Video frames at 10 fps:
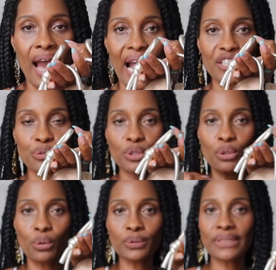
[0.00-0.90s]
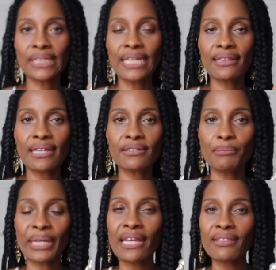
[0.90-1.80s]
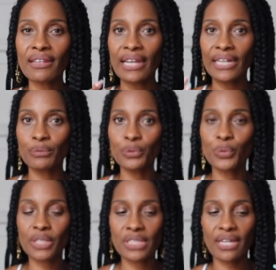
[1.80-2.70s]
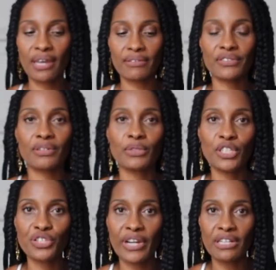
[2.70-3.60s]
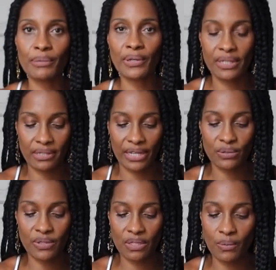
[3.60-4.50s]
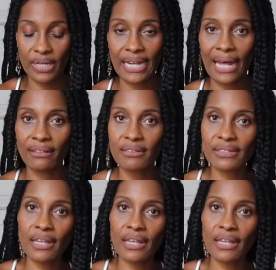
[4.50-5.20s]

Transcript: actual gold in this but I think that it will work together so I'm going to try them on and let you see what that looks